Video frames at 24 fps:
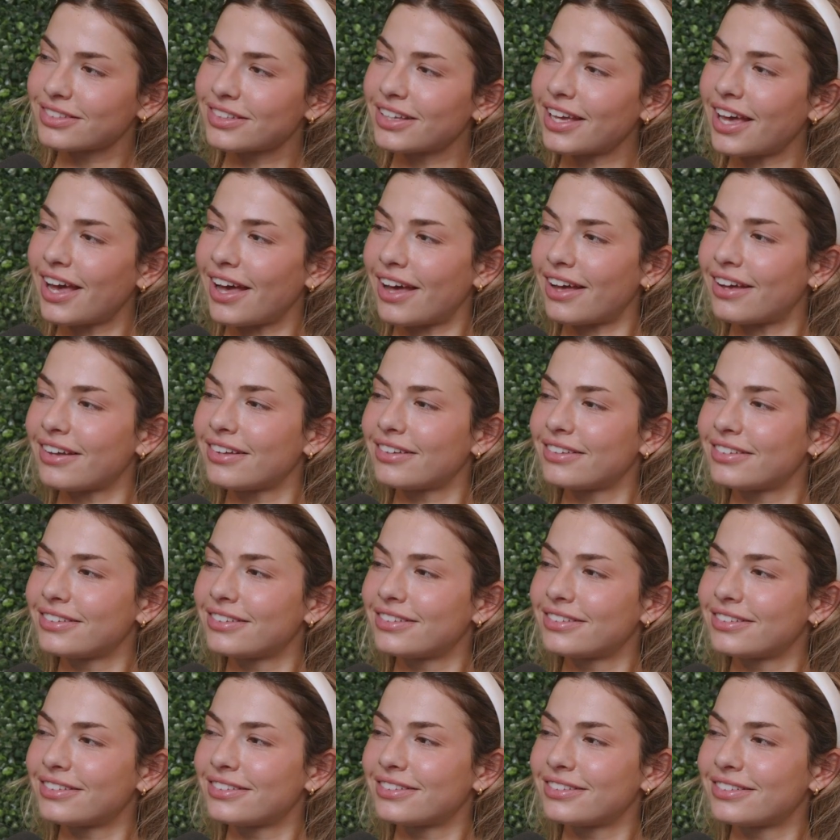Yeah.
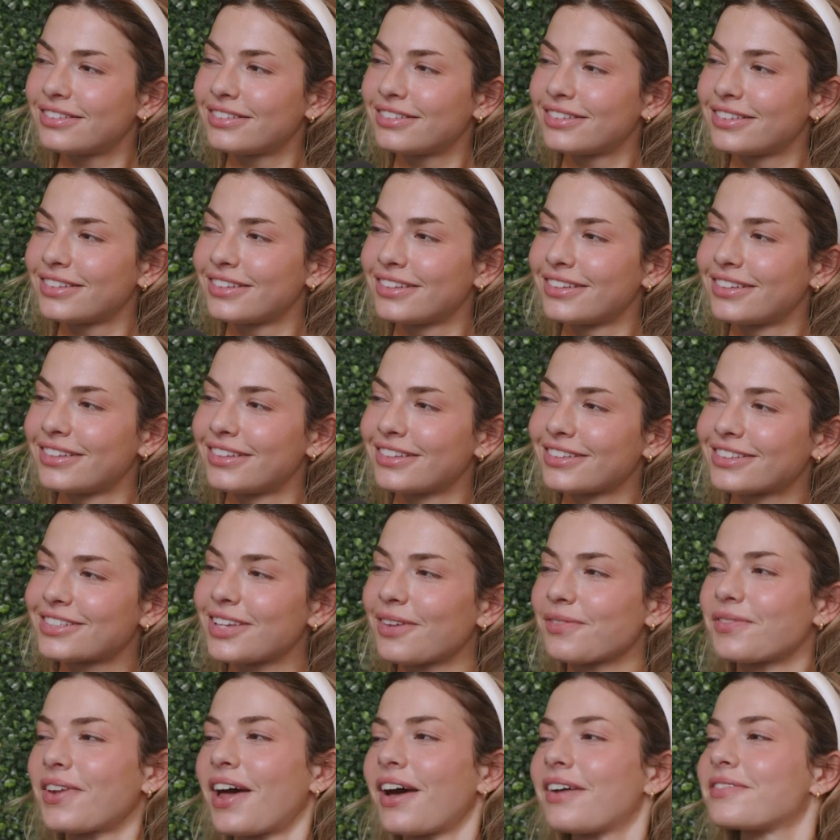
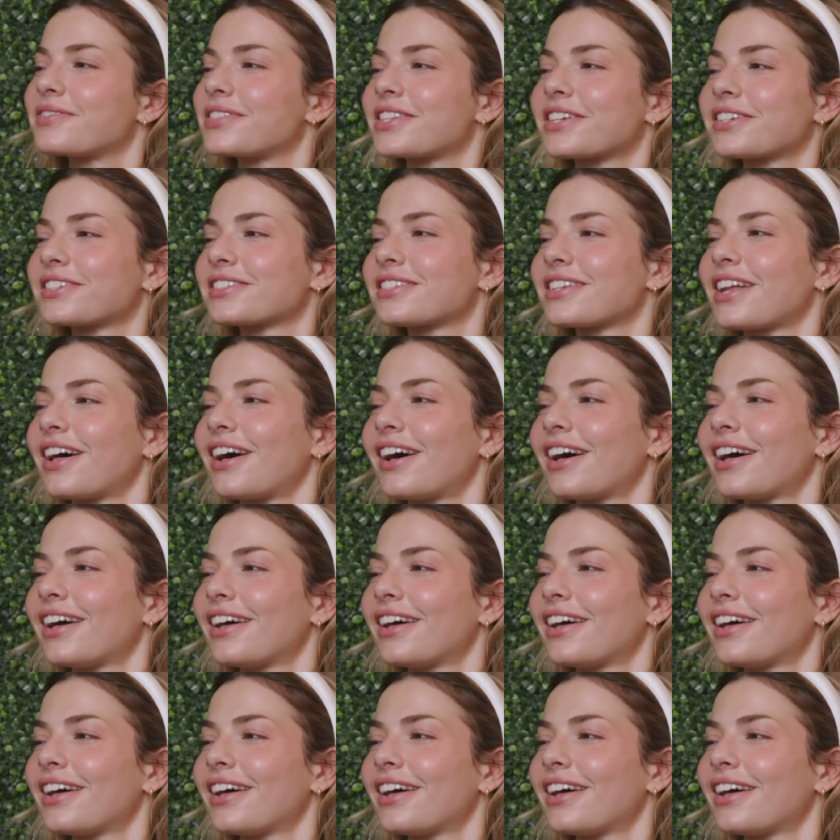Sometimes there's not.